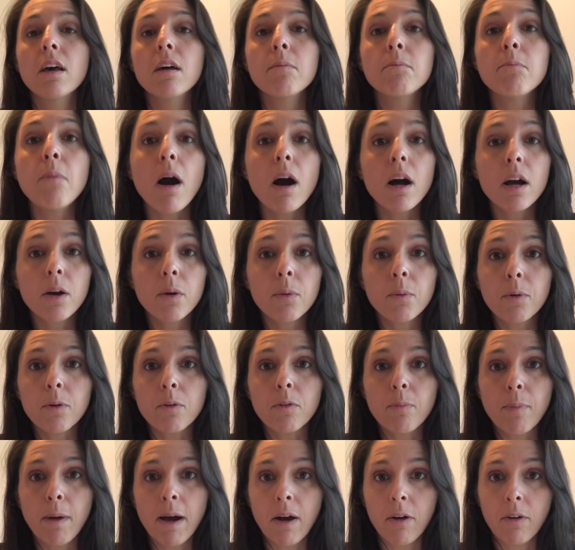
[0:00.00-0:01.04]
maca
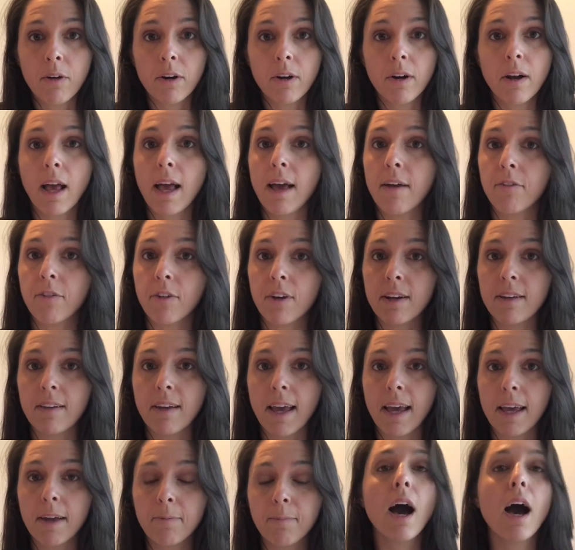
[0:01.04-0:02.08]
root powder every
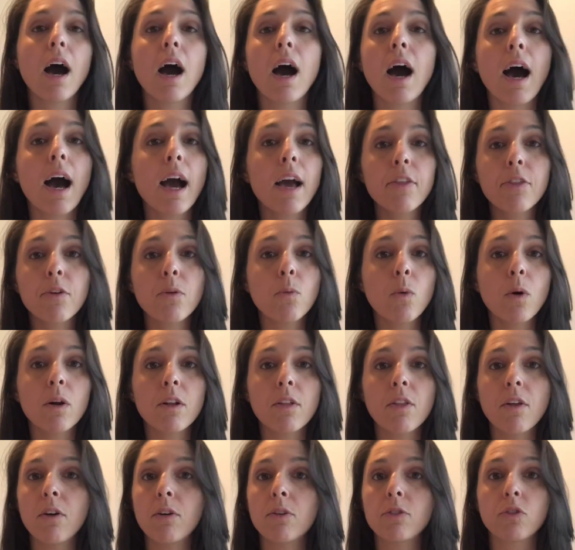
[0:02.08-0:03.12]
day. Either one
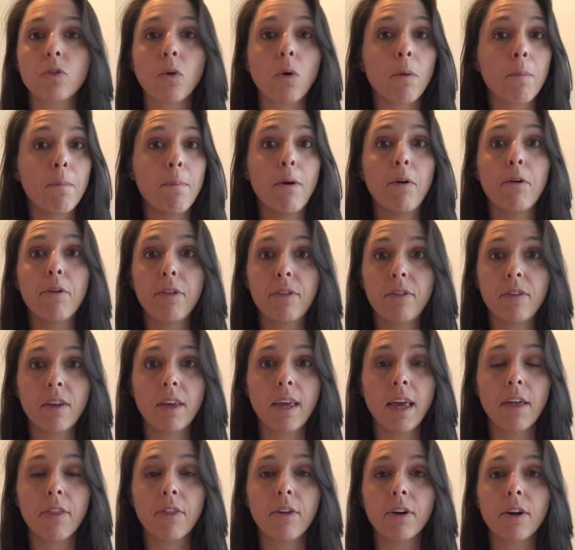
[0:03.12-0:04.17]
of those or both
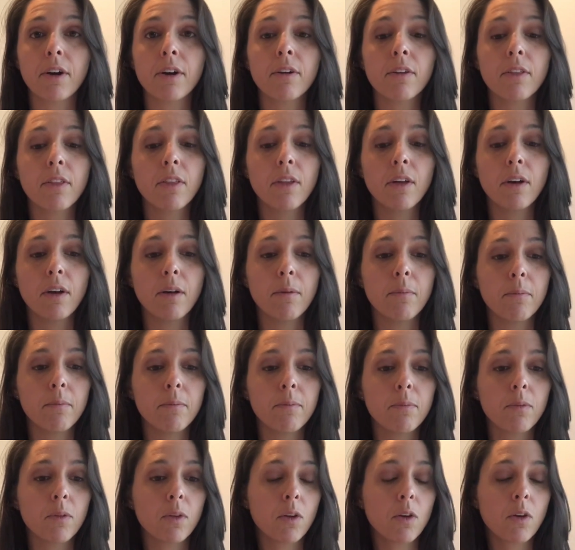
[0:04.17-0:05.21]
together
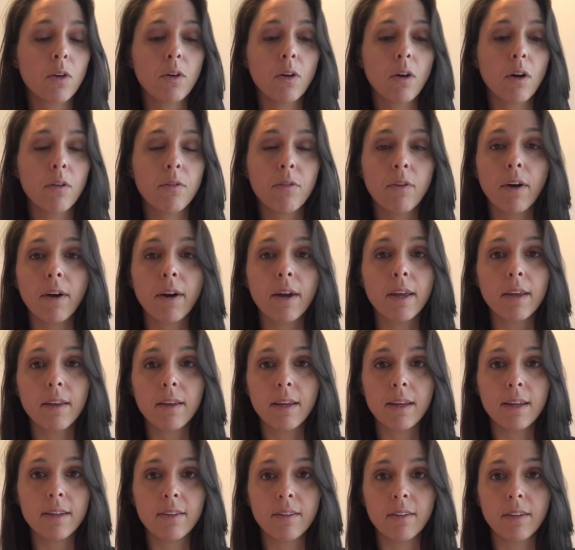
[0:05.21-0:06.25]
are very
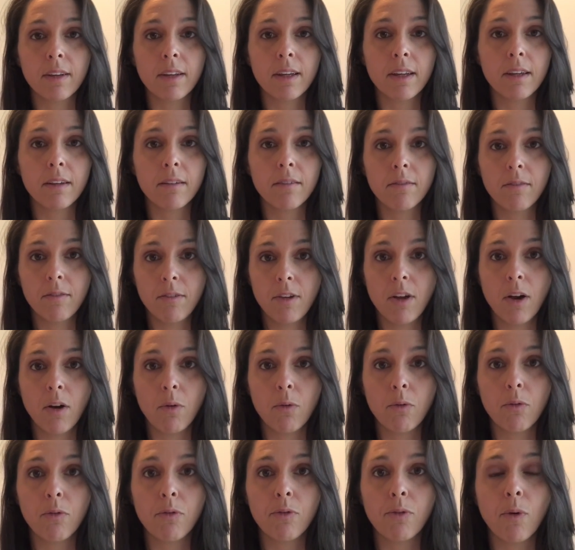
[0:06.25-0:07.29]
easily
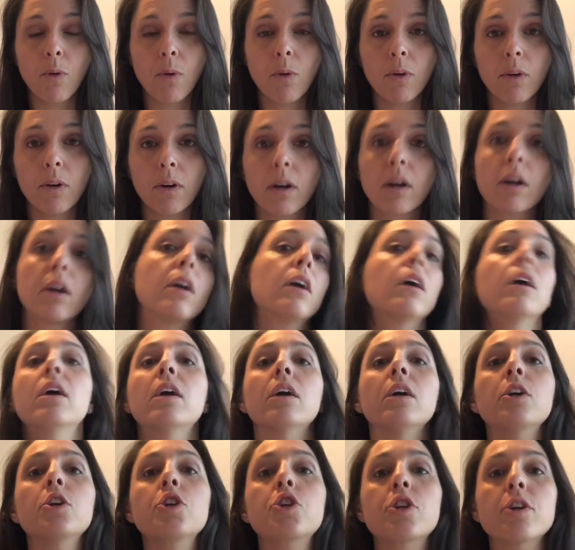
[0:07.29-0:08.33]
known for
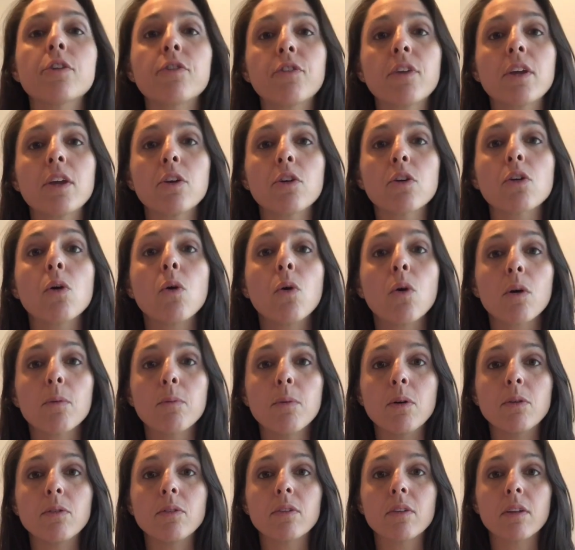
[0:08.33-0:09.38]
shifting your
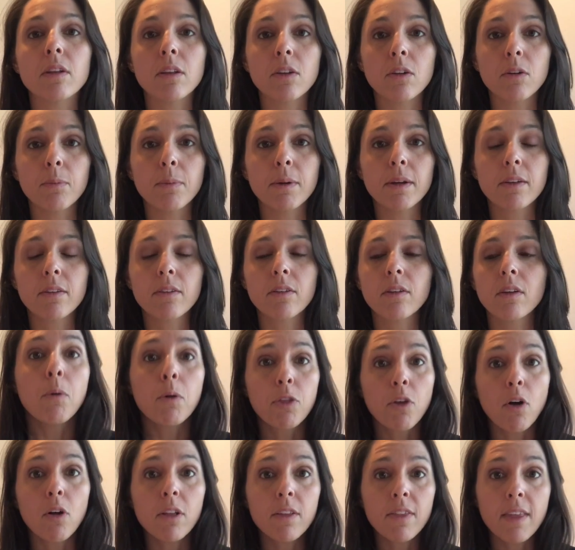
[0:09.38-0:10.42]
hormones a little bit. With
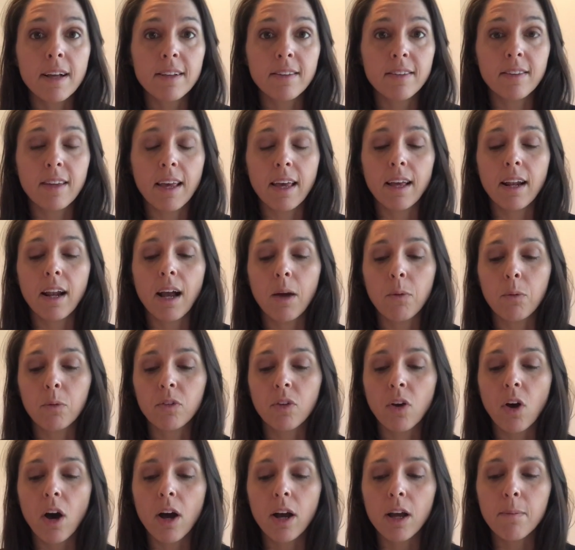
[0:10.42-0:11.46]
all of that said, I will
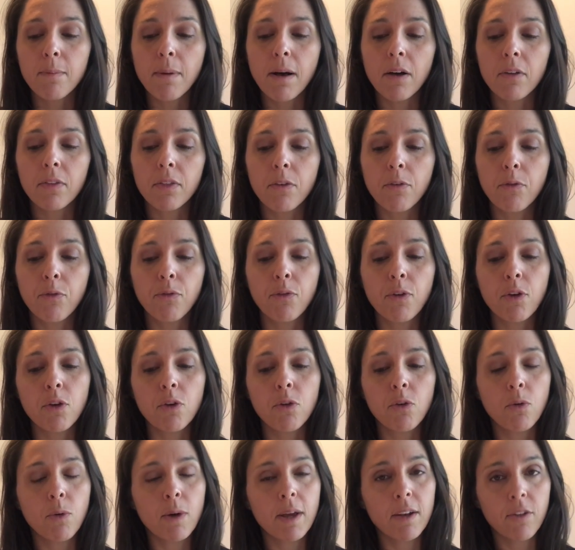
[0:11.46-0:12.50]
talk about the
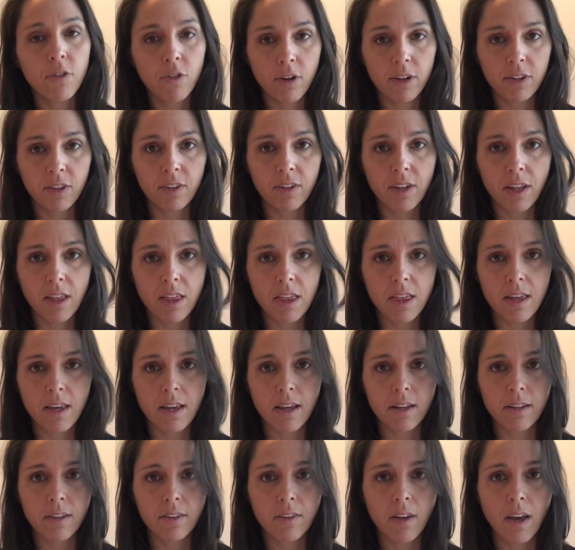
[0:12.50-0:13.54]
few interesting
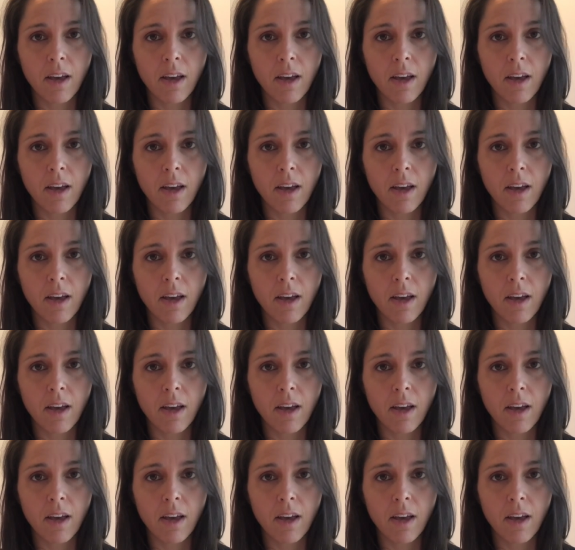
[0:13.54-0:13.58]
things